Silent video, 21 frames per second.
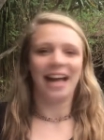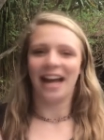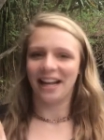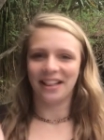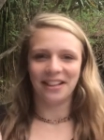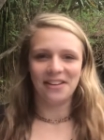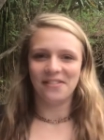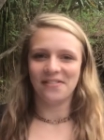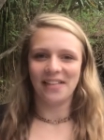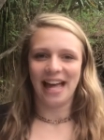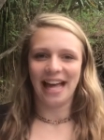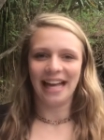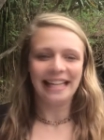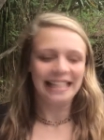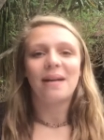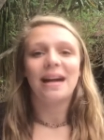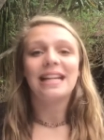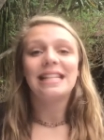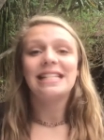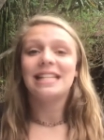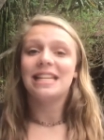I love that.
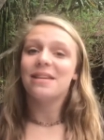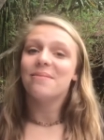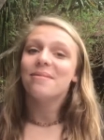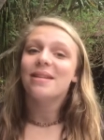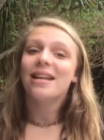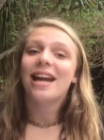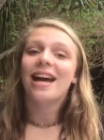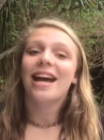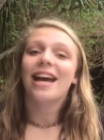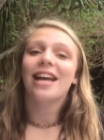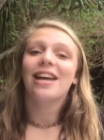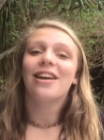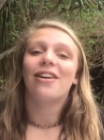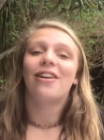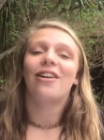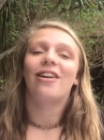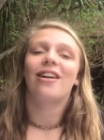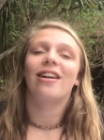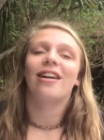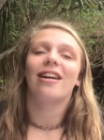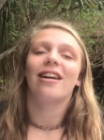My team and I
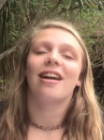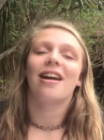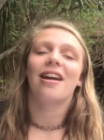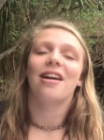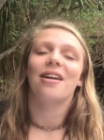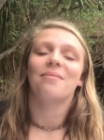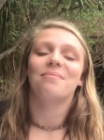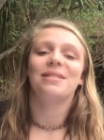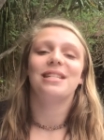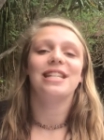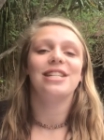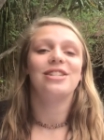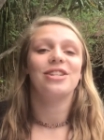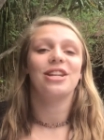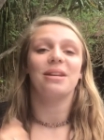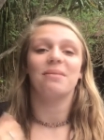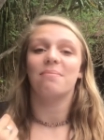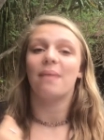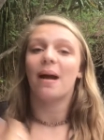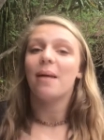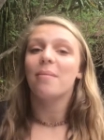are um,
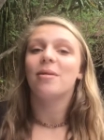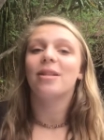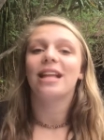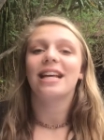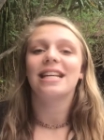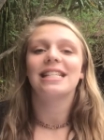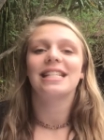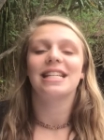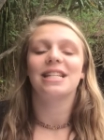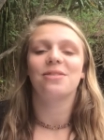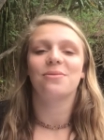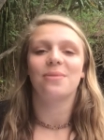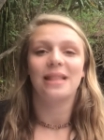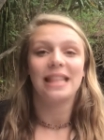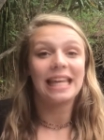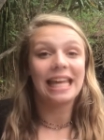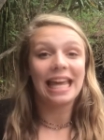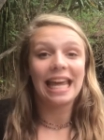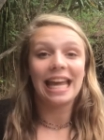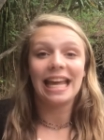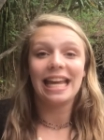teaching Bible lessons with
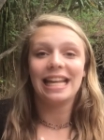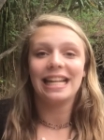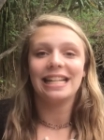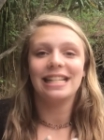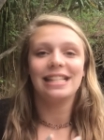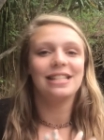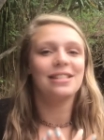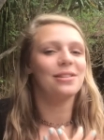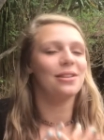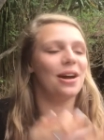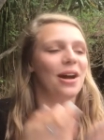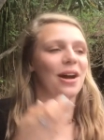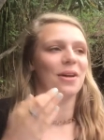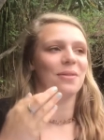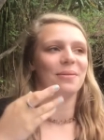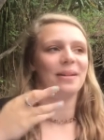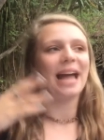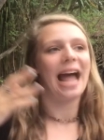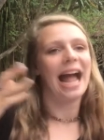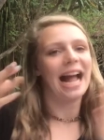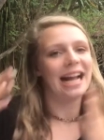the kids. Uh,
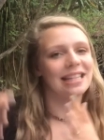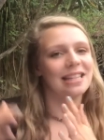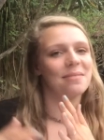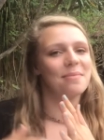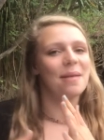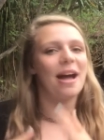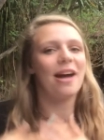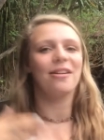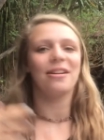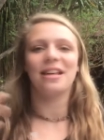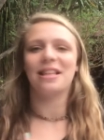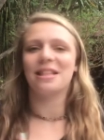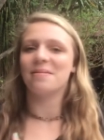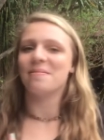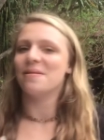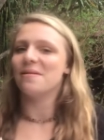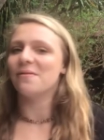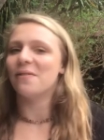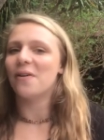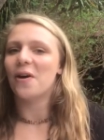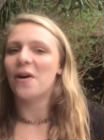we act them out, get them
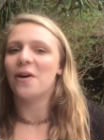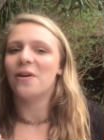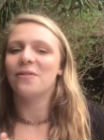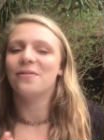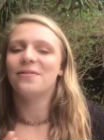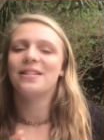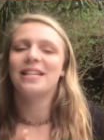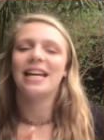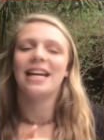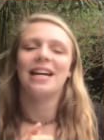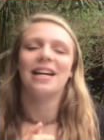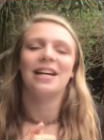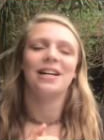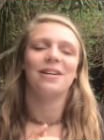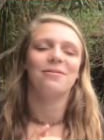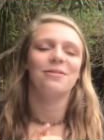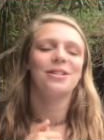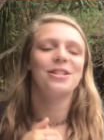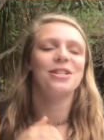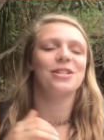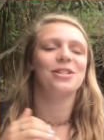involved, uh,
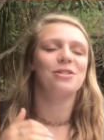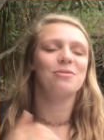which is